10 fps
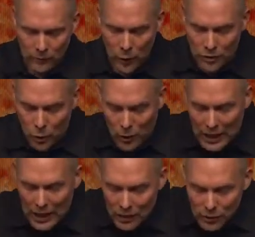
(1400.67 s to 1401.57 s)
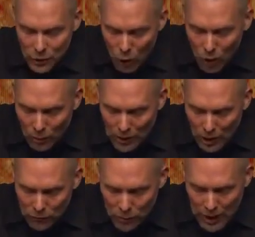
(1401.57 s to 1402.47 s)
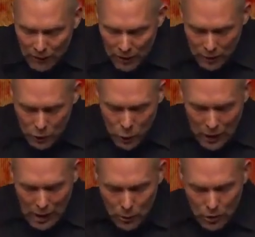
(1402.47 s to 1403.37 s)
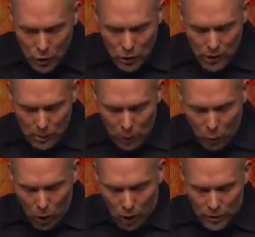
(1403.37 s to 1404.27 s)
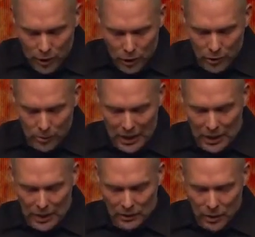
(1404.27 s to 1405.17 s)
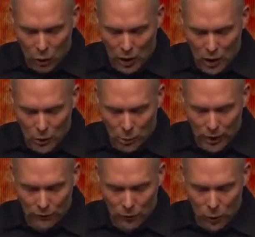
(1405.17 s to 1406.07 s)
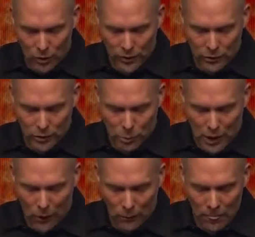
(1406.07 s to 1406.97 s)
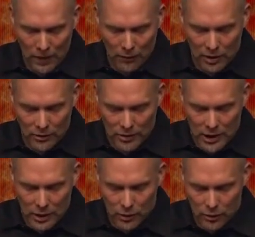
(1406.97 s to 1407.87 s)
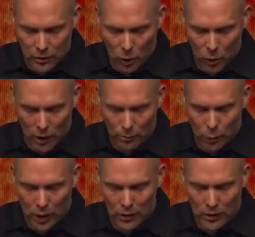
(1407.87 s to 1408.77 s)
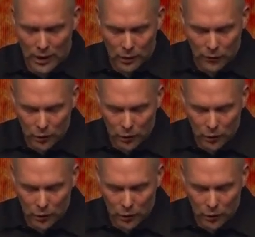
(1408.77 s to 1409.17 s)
For as the rain and snow come down from heaven and do not return there, but water the earth, making the ground bring forth and sprout, giving seed to the sower and bread to the eater.